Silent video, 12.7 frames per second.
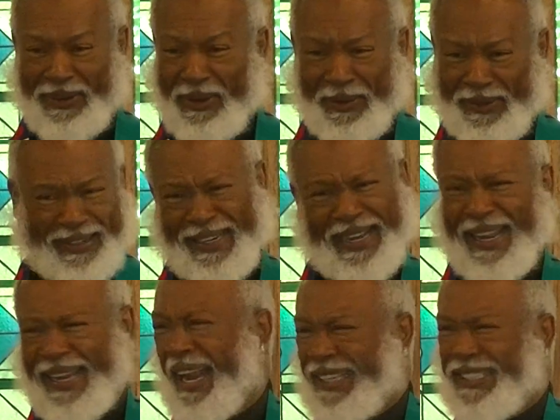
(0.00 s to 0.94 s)
know,
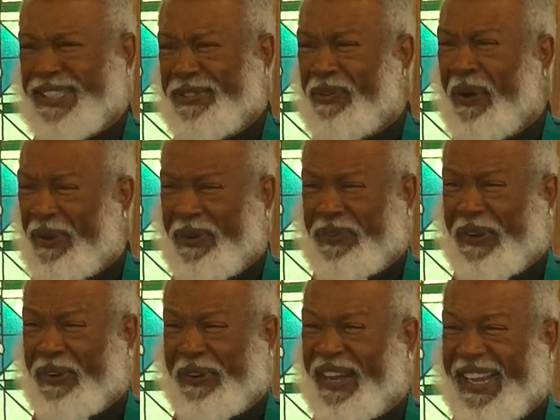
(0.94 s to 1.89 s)
isn't that just
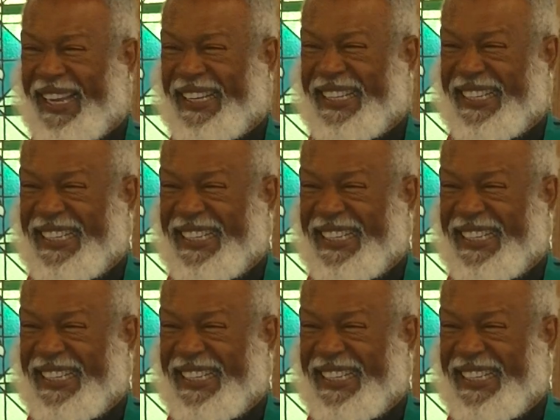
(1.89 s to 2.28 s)
wonderful? It,